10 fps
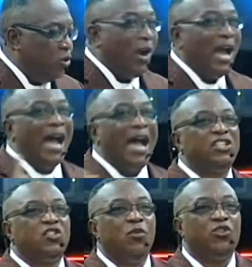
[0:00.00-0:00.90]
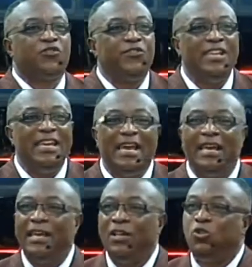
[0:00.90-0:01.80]
your
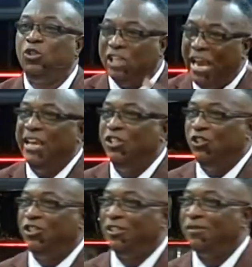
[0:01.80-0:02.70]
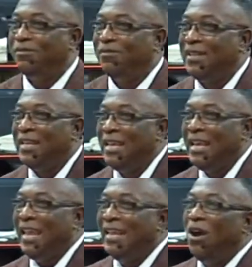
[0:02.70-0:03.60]
atmosphere to change
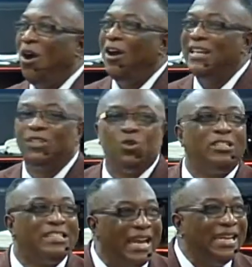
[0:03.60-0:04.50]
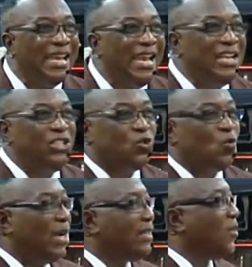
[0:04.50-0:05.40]
in order to challenge
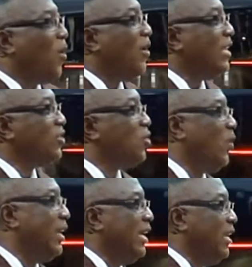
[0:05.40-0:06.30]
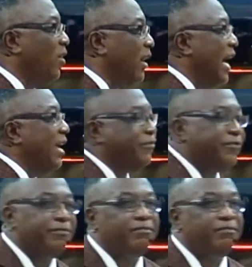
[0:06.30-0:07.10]
what God is doing in your life.